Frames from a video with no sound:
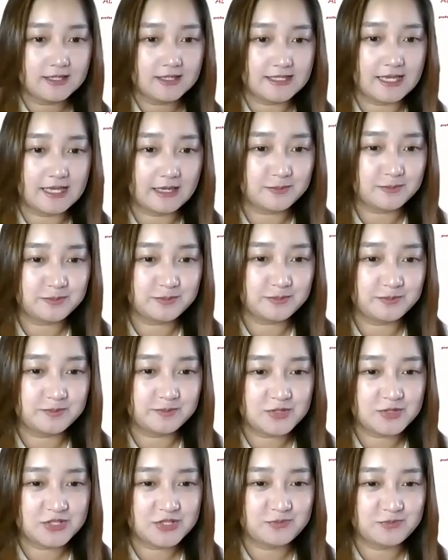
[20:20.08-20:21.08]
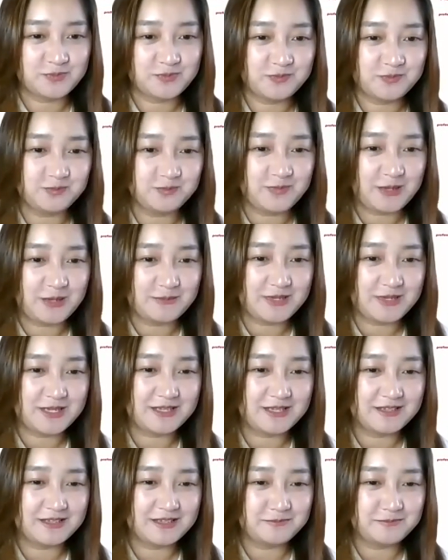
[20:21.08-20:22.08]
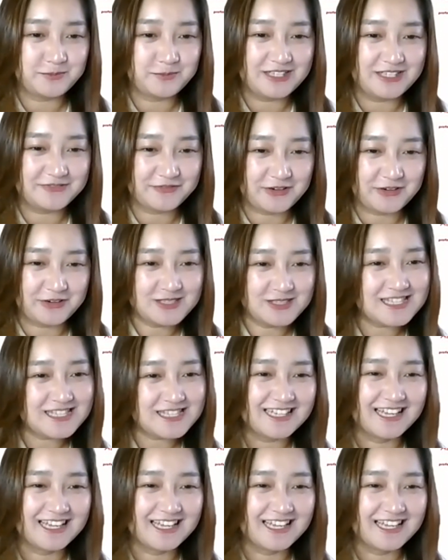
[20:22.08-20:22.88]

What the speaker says: Yeah, maybe Pete first.